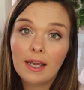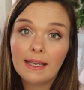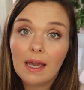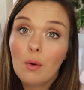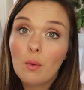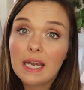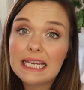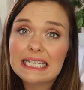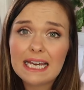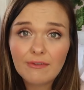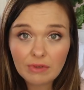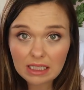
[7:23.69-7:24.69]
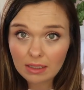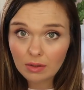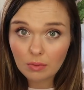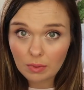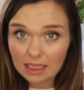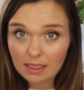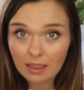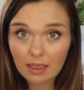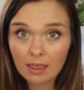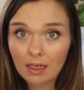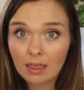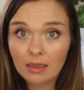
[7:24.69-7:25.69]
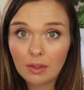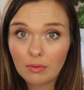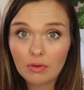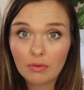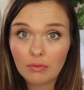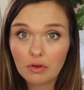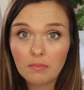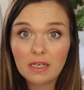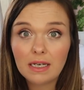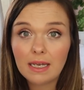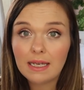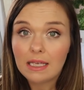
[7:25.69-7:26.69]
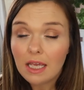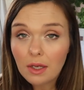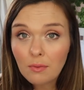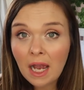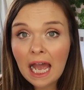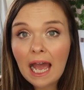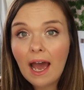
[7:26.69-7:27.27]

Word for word: and get weighed every single week in a local group near you,